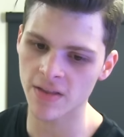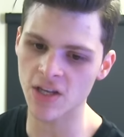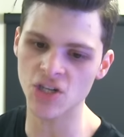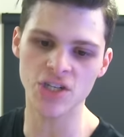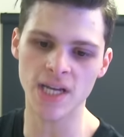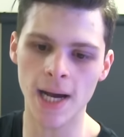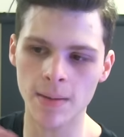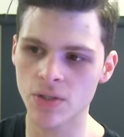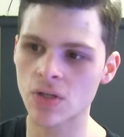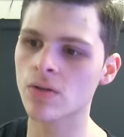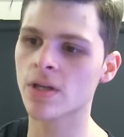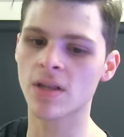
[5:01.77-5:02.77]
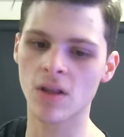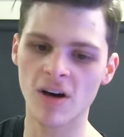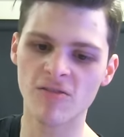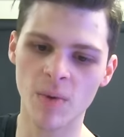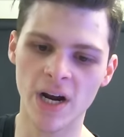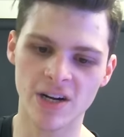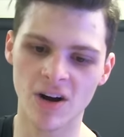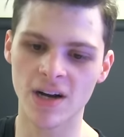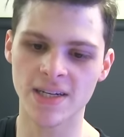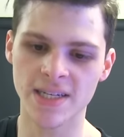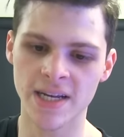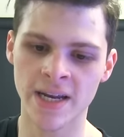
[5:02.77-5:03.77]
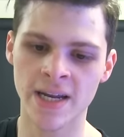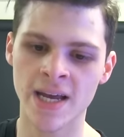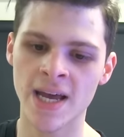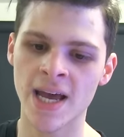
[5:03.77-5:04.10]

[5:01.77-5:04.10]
that just absolutely love my content